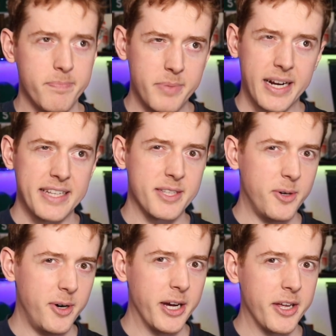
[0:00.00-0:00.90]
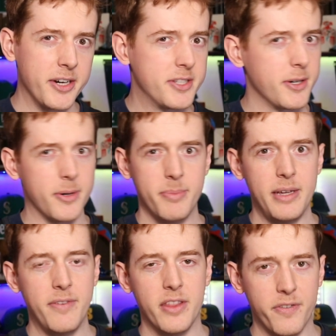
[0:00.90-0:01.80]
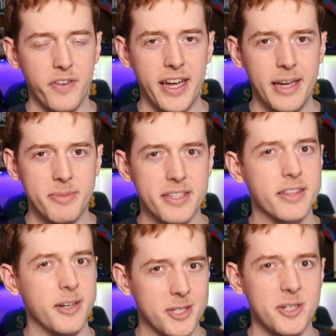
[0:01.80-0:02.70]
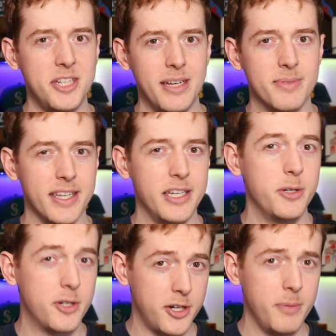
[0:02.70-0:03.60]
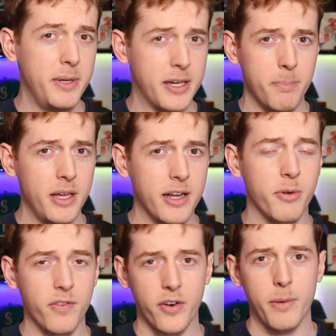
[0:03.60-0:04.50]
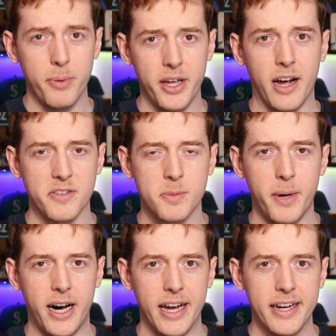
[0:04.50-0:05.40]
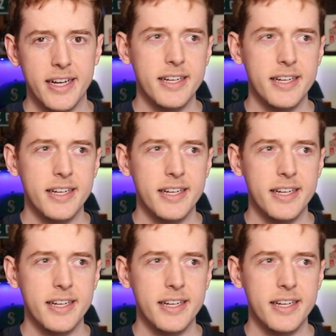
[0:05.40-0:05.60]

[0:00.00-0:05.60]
But against the Oilers or even the Flames, those are teams that you could be competing with for a playoff spot.